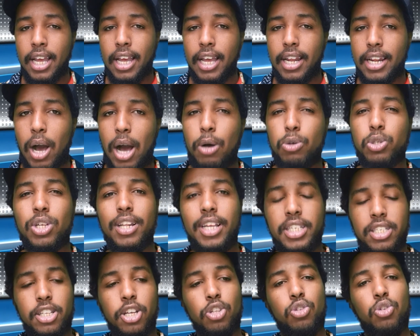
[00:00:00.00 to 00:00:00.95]
Now, I was
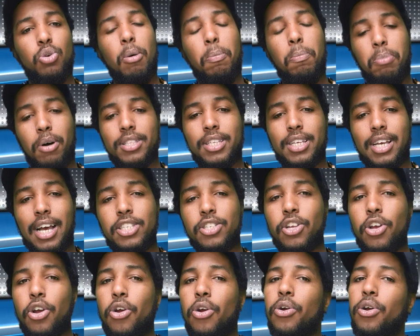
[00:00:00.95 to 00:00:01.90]
listening to a podcast
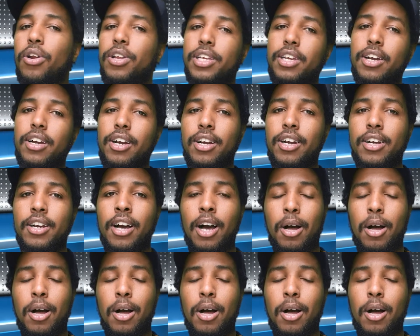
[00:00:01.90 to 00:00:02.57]
earlier